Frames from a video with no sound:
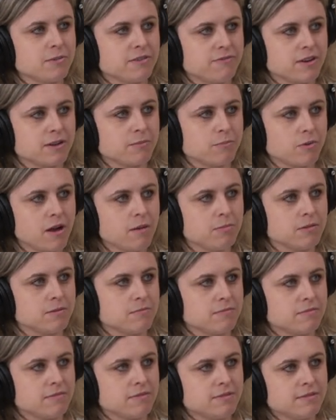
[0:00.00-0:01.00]
my fucking
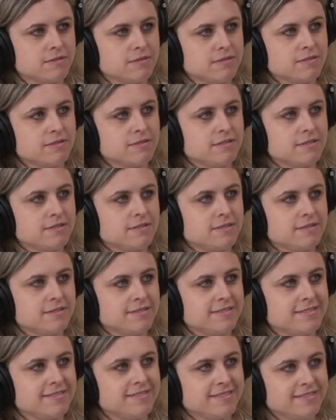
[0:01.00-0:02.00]
problem. Whoa.
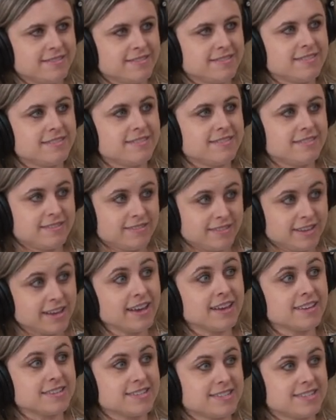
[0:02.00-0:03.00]

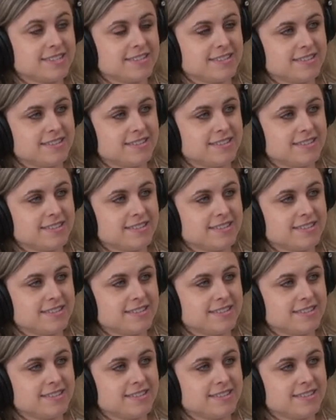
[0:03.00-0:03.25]
Yes. Actually,